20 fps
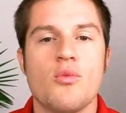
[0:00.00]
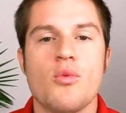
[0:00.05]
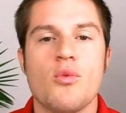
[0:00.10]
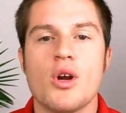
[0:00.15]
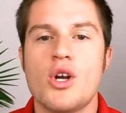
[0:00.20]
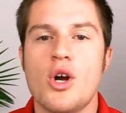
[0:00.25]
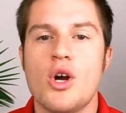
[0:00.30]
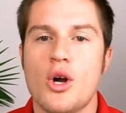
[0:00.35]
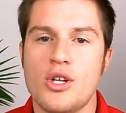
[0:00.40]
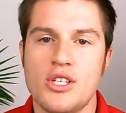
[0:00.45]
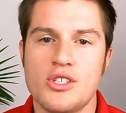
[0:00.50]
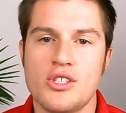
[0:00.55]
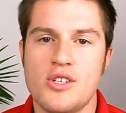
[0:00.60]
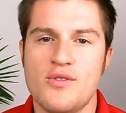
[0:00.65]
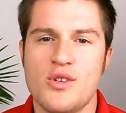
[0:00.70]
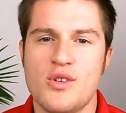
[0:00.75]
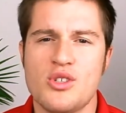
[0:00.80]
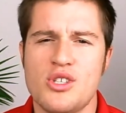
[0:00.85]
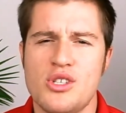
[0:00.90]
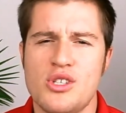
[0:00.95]
regardless
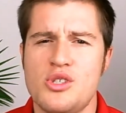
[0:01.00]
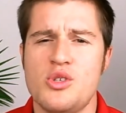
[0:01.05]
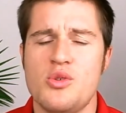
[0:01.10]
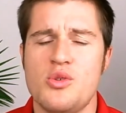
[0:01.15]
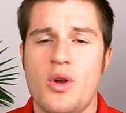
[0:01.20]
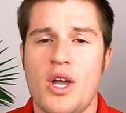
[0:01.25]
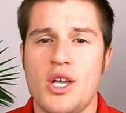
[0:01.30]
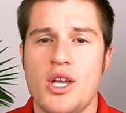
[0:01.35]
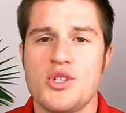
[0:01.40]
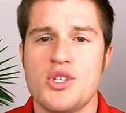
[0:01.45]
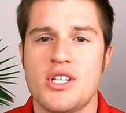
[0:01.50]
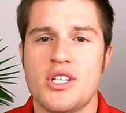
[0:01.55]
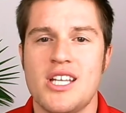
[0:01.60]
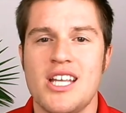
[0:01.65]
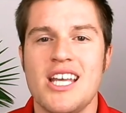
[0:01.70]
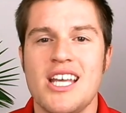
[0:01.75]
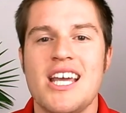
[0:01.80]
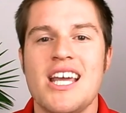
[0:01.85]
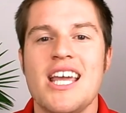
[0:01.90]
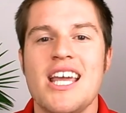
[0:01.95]
of your situation,
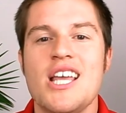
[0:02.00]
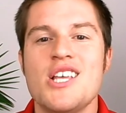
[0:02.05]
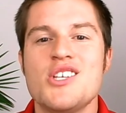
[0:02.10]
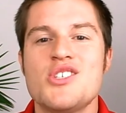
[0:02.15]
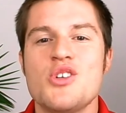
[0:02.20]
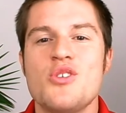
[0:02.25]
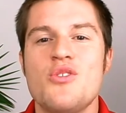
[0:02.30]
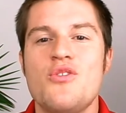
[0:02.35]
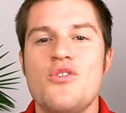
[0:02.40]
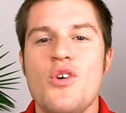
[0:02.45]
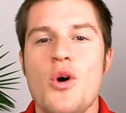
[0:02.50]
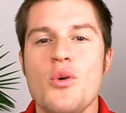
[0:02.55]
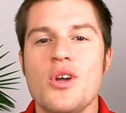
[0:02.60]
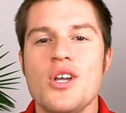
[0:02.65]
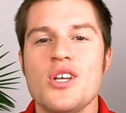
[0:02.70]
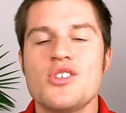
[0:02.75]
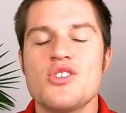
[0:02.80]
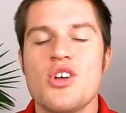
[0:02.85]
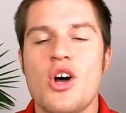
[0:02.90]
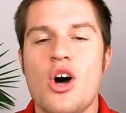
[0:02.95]
is to
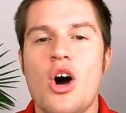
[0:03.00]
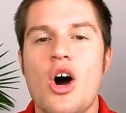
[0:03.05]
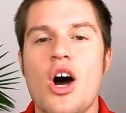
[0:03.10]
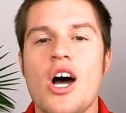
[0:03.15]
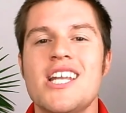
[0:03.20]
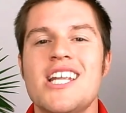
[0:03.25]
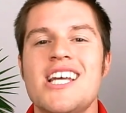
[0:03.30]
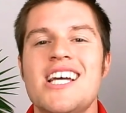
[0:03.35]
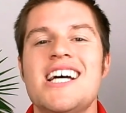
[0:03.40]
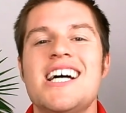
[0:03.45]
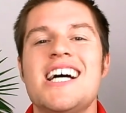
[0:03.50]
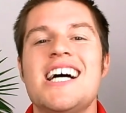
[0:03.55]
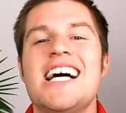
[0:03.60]
focus on